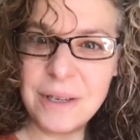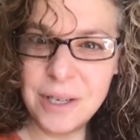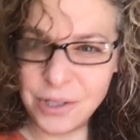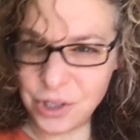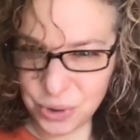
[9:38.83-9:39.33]

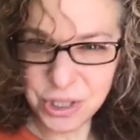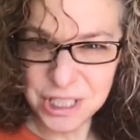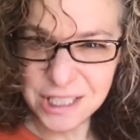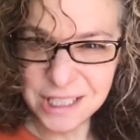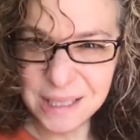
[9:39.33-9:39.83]
Are you
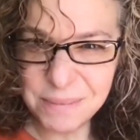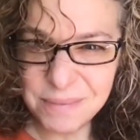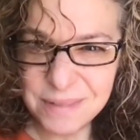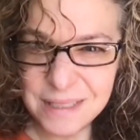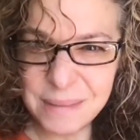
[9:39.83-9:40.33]
shortchanging them?
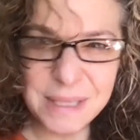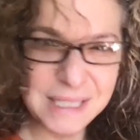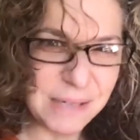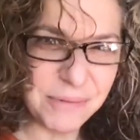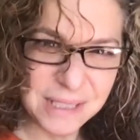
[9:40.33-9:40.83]
I mean, is
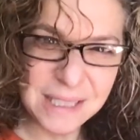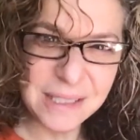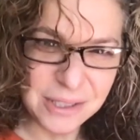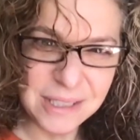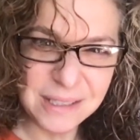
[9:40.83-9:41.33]
that really
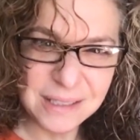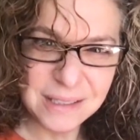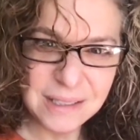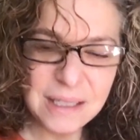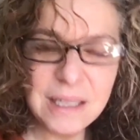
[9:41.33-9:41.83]
good?
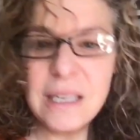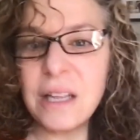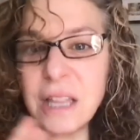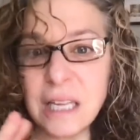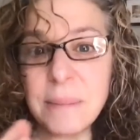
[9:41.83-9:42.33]

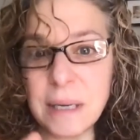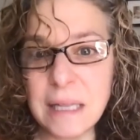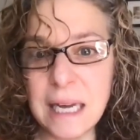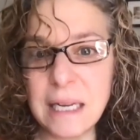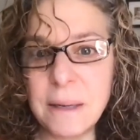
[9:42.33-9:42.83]
Think about
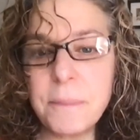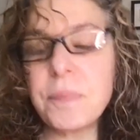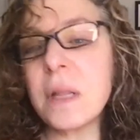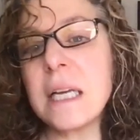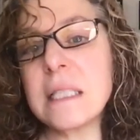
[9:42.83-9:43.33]
that.
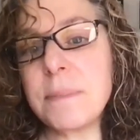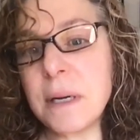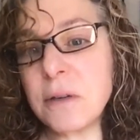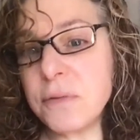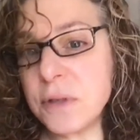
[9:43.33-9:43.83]
Is it
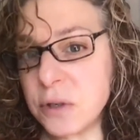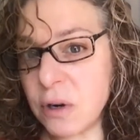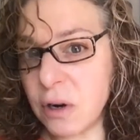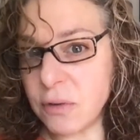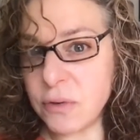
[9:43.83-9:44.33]
better for you to
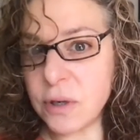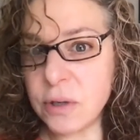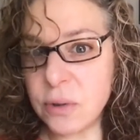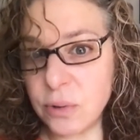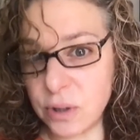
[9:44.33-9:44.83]
offer a
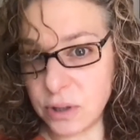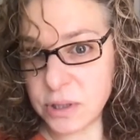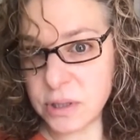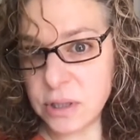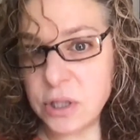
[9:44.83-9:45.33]

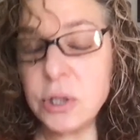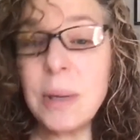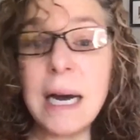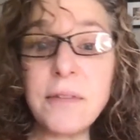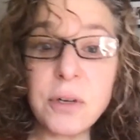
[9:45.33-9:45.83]
course? Do you
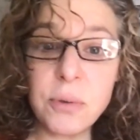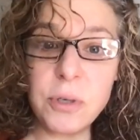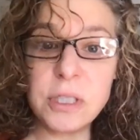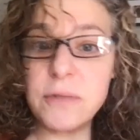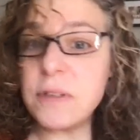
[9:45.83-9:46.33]
have a
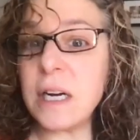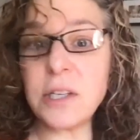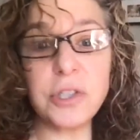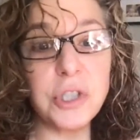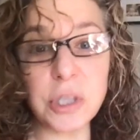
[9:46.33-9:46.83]
course? If not,
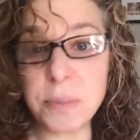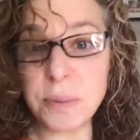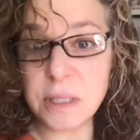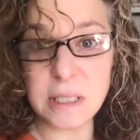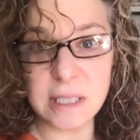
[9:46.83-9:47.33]
you should jump
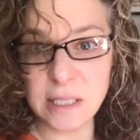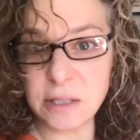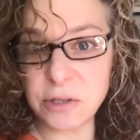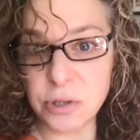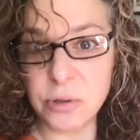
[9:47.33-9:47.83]
into the
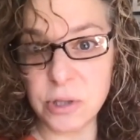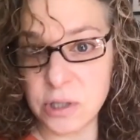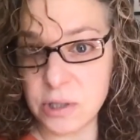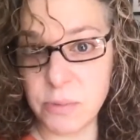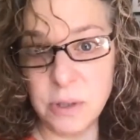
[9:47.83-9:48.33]
signature
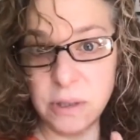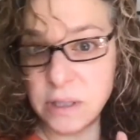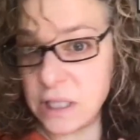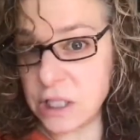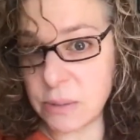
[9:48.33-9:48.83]
course we're
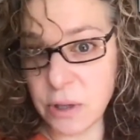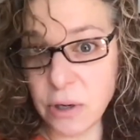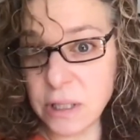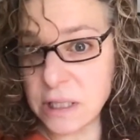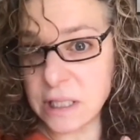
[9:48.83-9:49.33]
teaching with
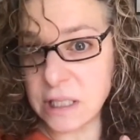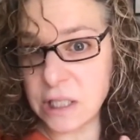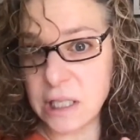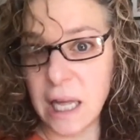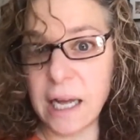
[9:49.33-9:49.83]
Harley's
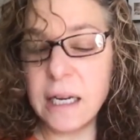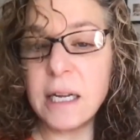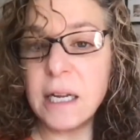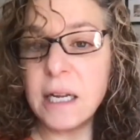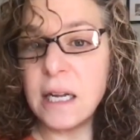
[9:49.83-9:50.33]
teaching that.
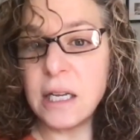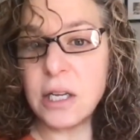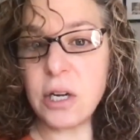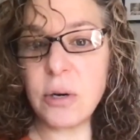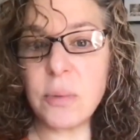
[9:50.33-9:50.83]
You
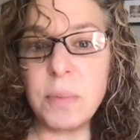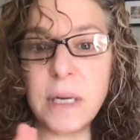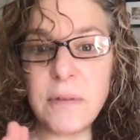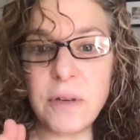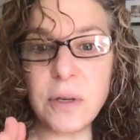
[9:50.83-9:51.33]
know, but
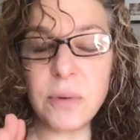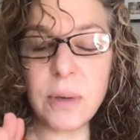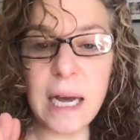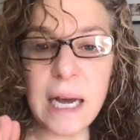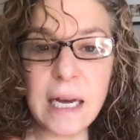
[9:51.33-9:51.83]
if you
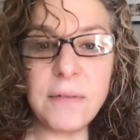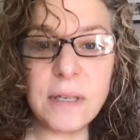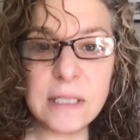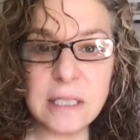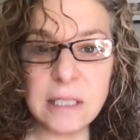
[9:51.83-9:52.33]
have
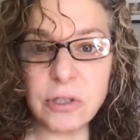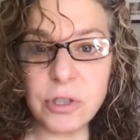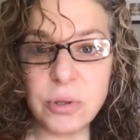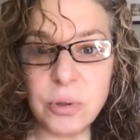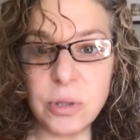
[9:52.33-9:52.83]
a signature
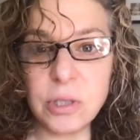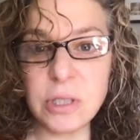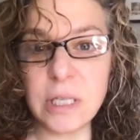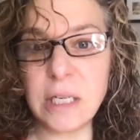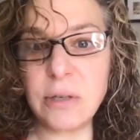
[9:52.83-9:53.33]
course
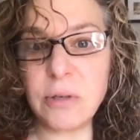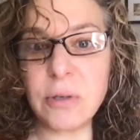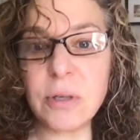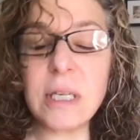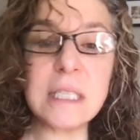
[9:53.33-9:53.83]
and you
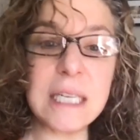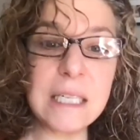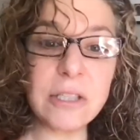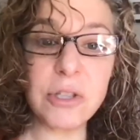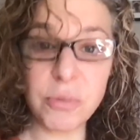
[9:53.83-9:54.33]
know that it
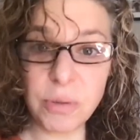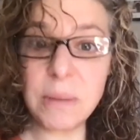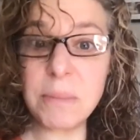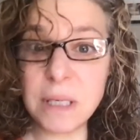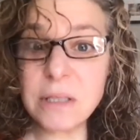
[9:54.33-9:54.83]
takes three
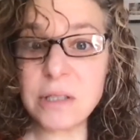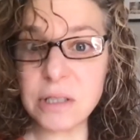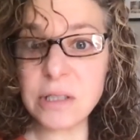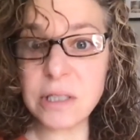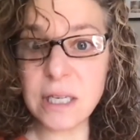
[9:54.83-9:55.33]

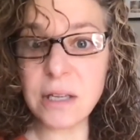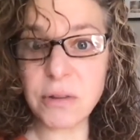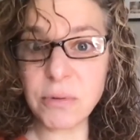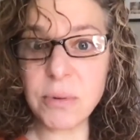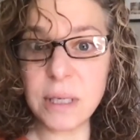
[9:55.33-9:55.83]
months to get
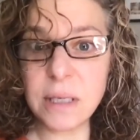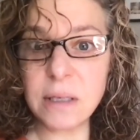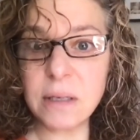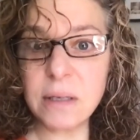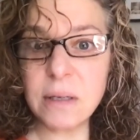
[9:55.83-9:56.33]
through it,
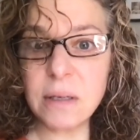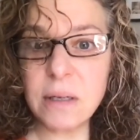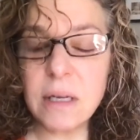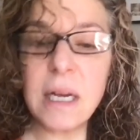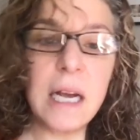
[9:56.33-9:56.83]

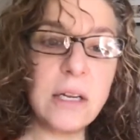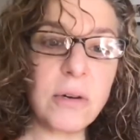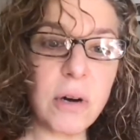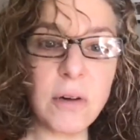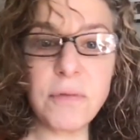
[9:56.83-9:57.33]
and
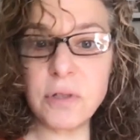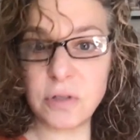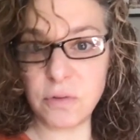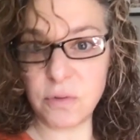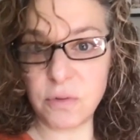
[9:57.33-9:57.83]
your offer is
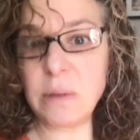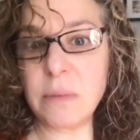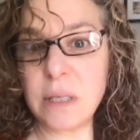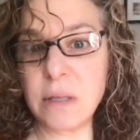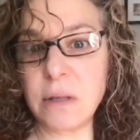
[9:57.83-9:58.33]
for one
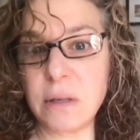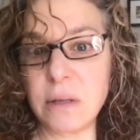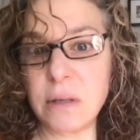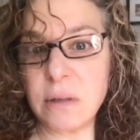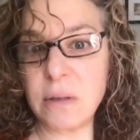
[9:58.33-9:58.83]
month,
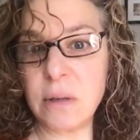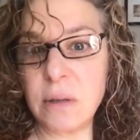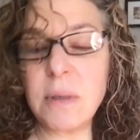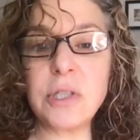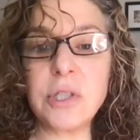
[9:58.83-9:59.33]

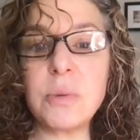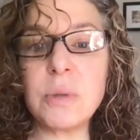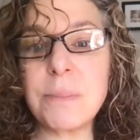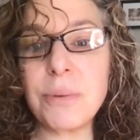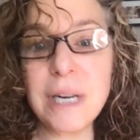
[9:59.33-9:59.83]
because you want
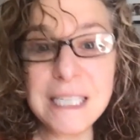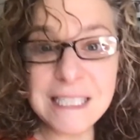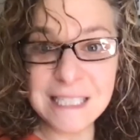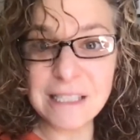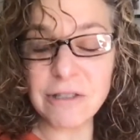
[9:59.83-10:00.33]
to
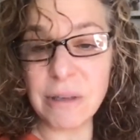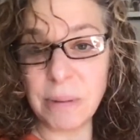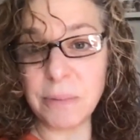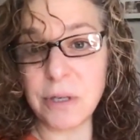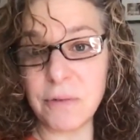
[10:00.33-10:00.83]
price it so that
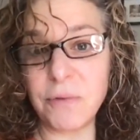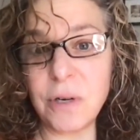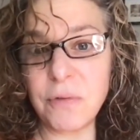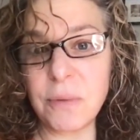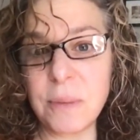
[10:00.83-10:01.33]
people can
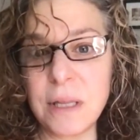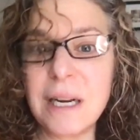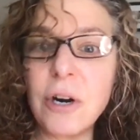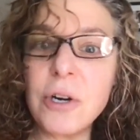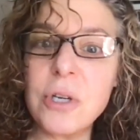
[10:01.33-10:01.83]
afford it for a month,
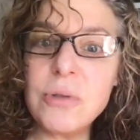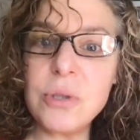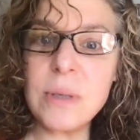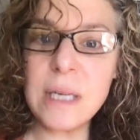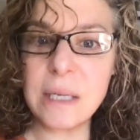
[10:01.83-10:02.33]
are you
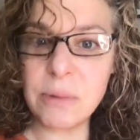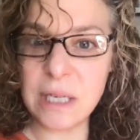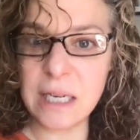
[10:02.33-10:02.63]
doing anyone